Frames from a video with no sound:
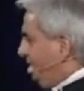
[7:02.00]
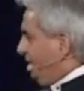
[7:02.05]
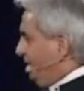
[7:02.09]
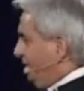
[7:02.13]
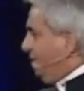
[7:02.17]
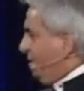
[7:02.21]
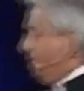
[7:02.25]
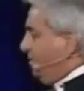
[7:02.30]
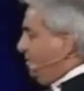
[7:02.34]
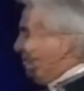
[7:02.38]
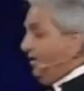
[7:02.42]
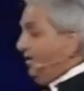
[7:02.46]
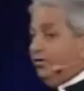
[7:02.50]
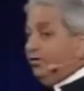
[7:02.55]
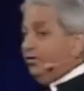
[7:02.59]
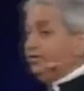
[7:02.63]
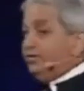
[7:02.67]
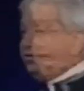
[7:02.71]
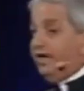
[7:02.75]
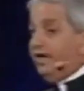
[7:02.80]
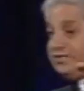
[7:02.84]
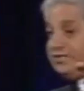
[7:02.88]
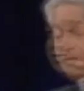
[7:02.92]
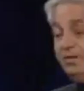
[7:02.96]
But if you
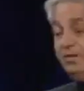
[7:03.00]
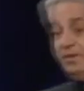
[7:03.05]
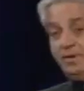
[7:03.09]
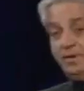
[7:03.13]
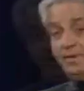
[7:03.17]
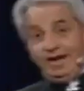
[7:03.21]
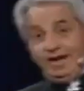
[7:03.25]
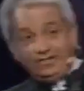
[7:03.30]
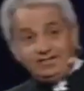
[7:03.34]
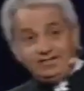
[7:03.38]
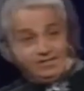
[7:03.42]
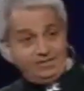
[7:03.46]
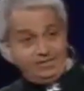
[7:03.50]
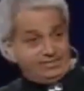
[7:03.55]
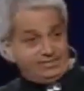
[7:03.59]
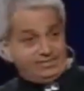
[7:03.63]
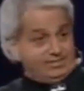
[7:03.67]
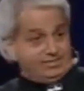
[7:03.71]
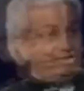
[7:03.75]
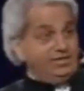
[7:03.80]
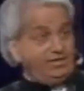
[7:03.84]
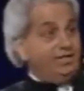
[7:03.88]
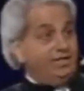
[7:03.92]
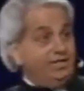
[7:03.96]
teach somebody else's
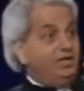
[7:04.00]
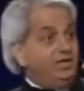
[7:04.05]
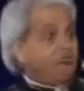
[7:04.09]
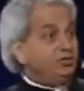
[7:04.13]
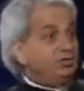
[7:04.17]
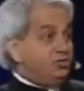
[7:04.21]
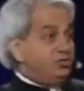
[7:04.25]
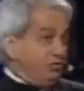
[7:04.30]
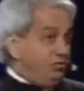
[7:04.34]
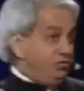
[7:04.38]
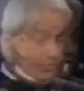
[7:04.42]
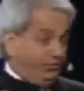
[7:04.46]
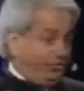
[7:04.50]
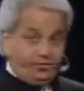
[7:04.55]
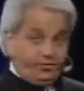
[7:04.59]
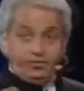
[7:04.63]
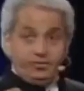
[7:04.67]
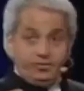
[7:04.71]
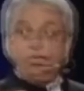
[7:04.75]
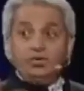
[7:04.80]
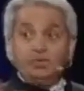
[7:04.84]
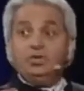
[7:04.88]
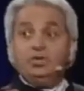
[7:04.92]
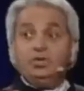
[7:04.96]
truth,
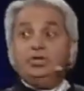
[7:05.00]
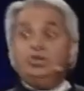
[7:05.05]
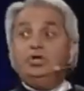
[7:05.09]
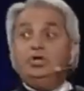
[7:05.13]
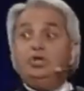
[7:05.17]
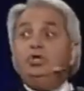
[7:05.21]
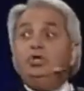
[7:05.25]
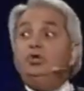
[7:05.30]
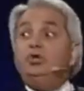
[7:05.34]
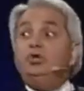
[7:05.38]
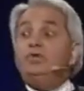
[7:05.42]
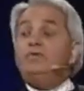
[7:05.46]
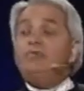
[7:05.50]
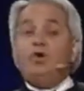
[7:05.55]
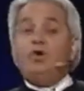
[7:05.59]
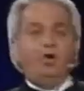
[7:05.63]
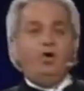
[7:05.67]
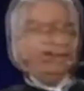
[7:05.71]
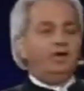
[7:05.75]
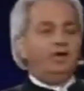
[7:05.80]
you've gone.